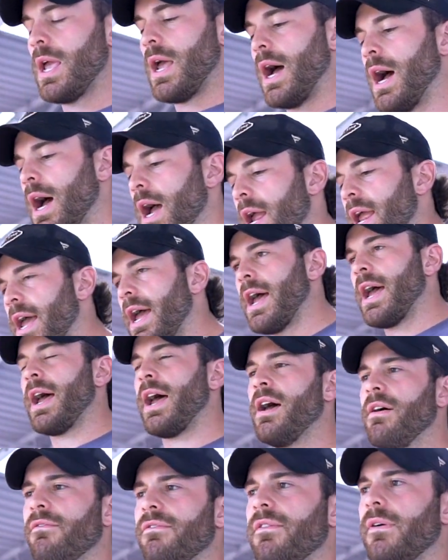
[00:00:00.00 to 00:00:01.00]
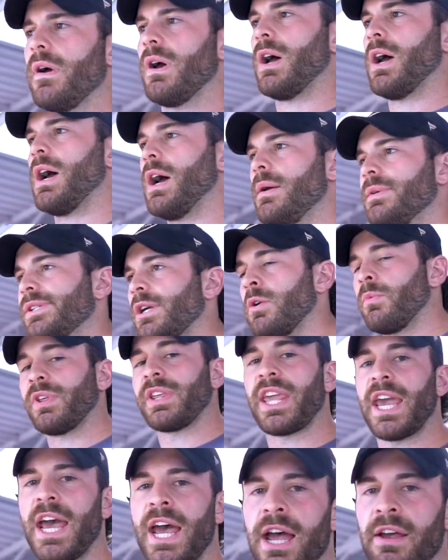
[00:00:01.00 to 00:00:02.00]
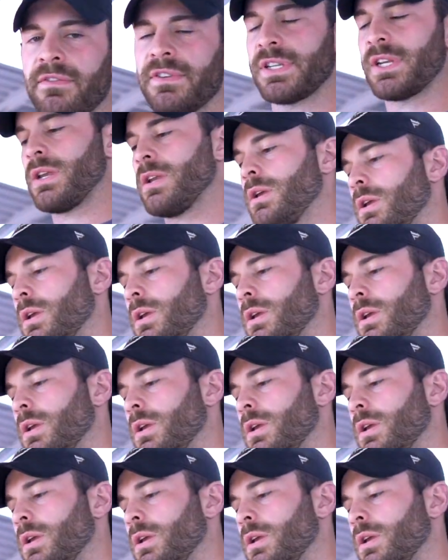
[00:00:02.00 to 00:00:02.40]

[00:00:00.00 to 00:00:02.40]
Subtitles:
I have, starting with calves,